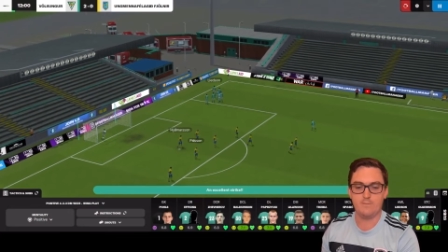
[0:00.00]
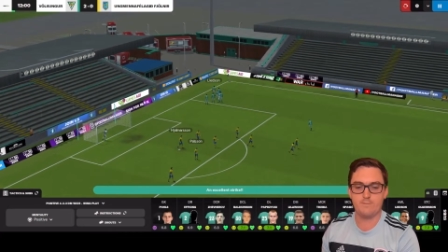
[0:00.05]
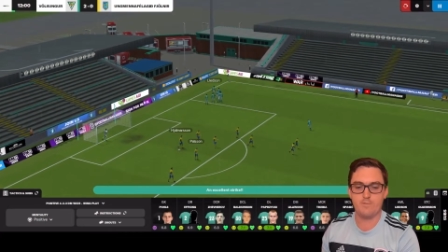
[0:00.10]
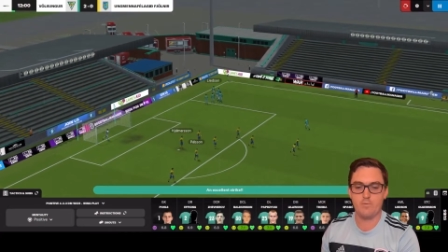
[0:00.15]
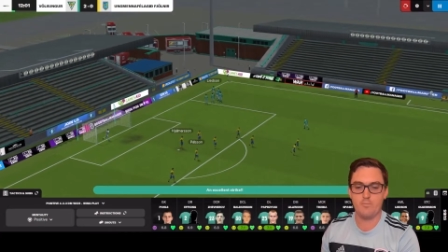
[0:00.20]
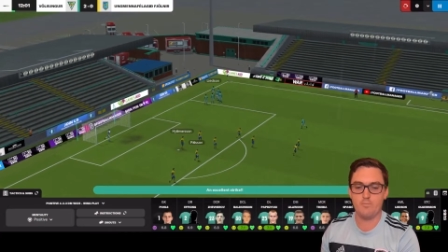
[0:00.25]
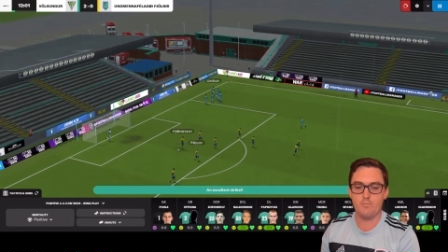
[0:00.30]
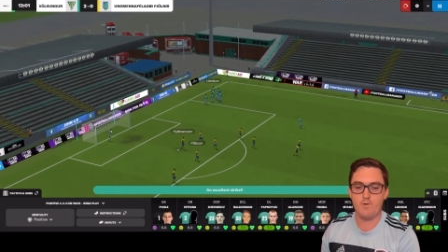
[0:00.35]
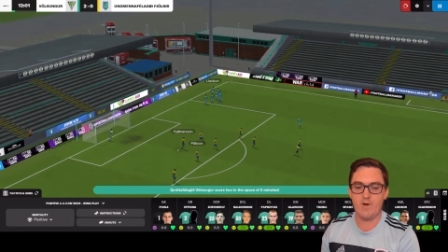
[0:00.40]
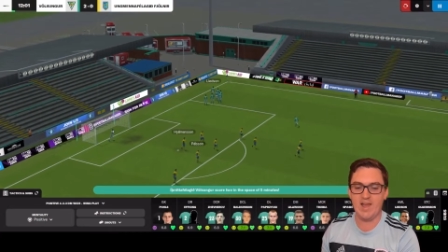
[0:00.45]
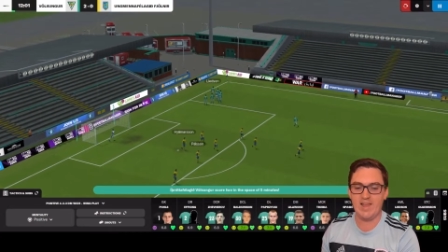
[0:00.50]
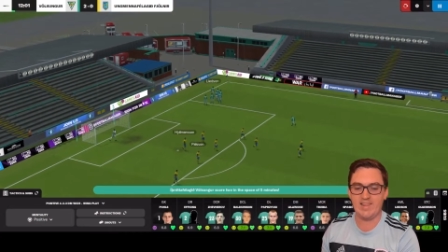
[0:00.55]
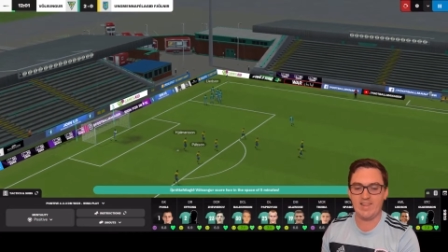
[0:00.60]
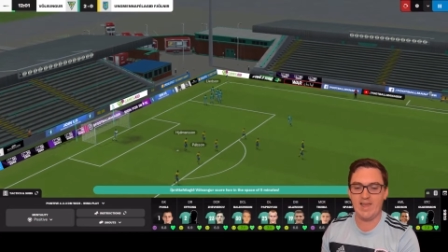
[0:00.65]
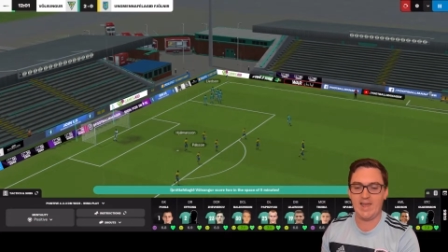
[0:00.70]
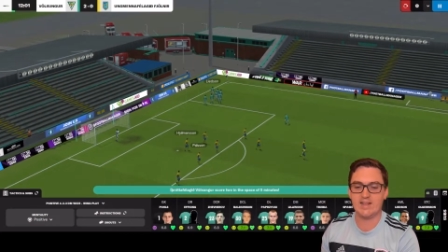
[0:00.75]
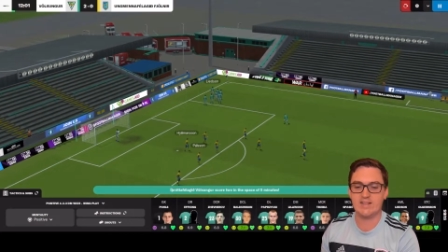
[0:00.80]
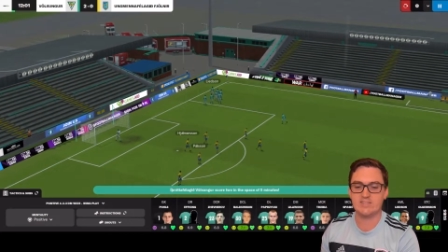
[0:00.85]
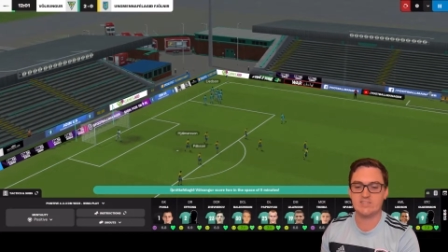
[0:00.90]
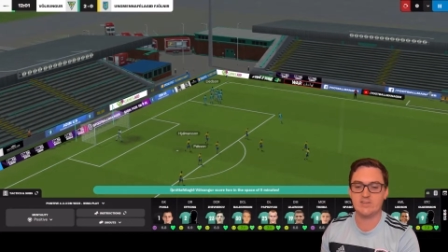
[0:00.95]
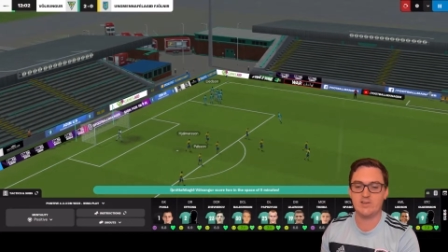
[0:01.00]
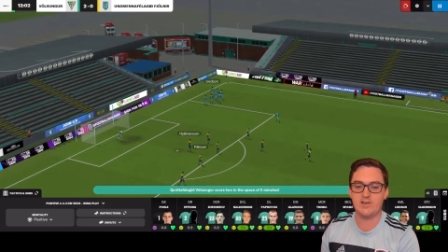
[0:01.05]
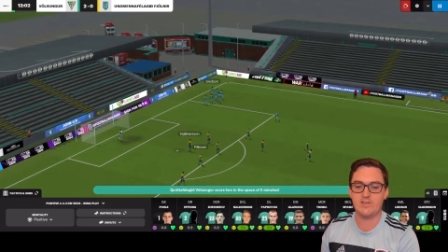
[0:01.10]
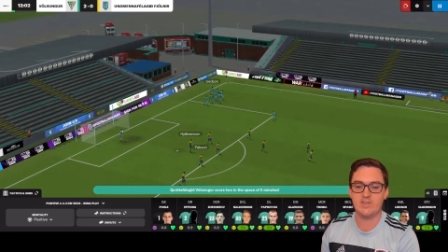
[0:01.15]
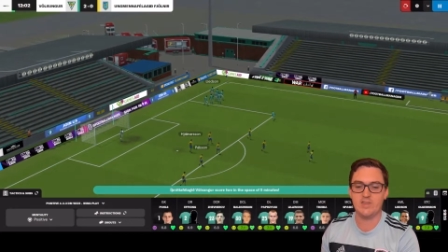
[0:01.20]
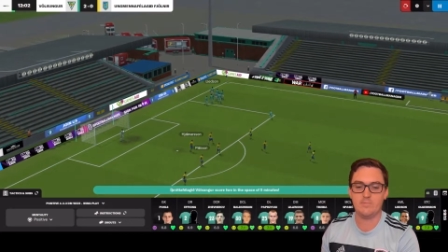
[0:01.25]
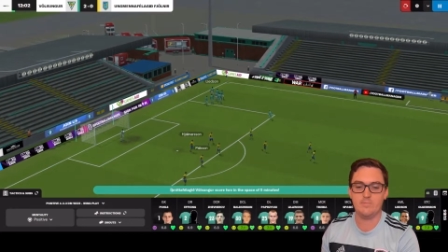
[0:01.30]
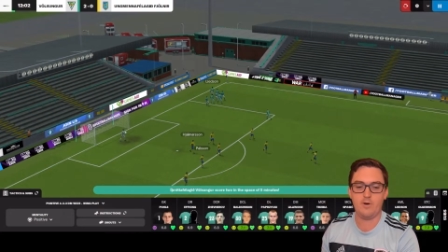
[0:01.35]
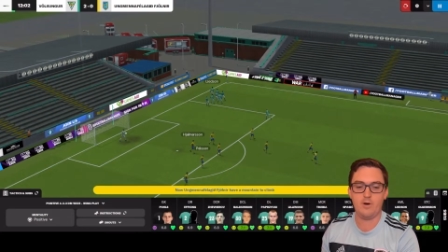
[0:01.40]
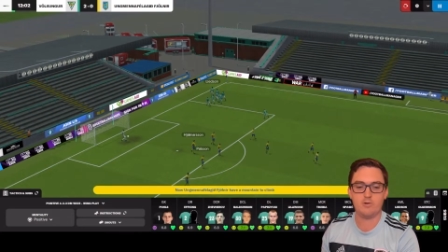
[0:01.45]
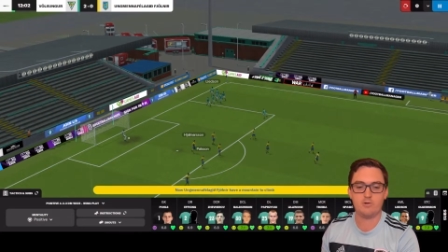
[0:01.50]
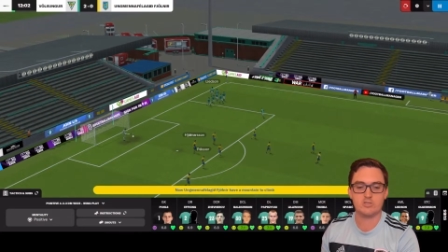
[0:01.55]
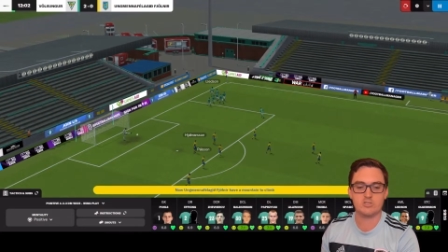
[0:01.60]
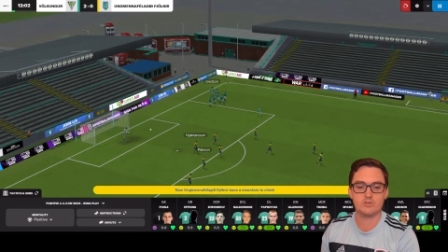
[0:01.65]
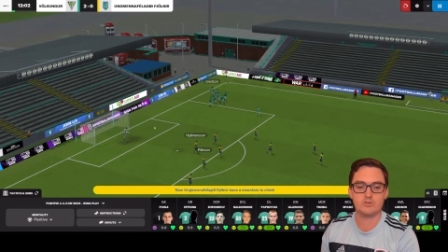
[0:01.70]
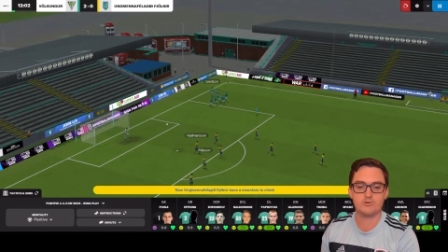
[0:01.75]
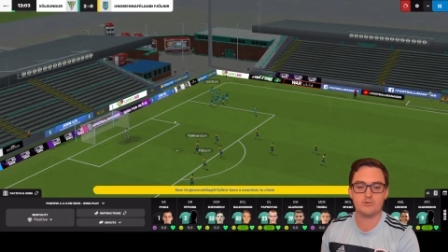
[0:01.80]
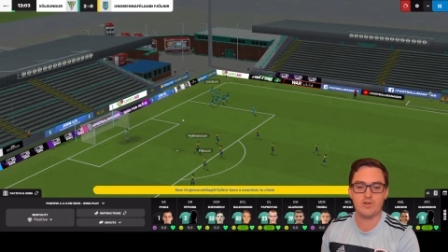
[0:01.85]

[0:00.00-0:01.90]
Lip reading: from well outside the box.